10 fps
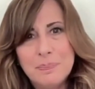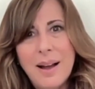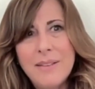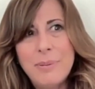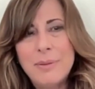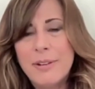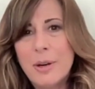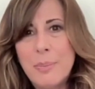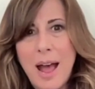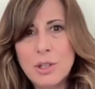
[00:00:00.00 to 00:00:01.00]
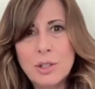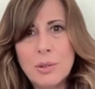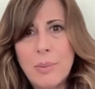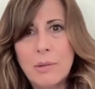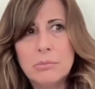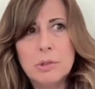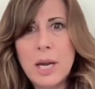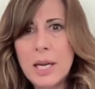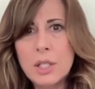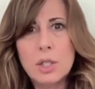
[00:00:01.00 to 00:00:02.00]
I've been very passionate about
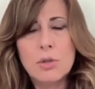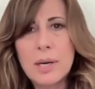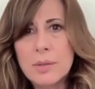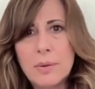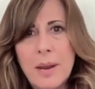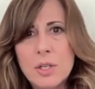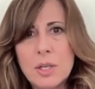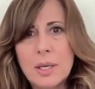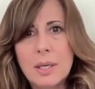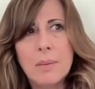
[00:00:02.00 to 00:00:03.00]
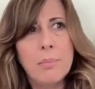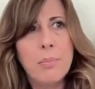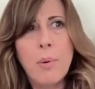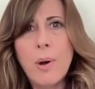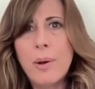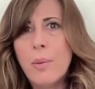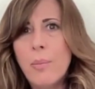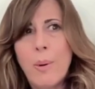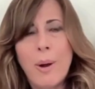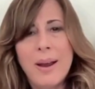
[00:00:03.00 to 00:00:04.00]
change and transformation. And boy, oh
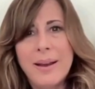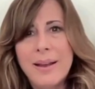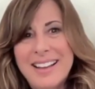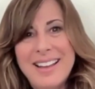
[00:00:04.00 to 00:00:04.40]
boy,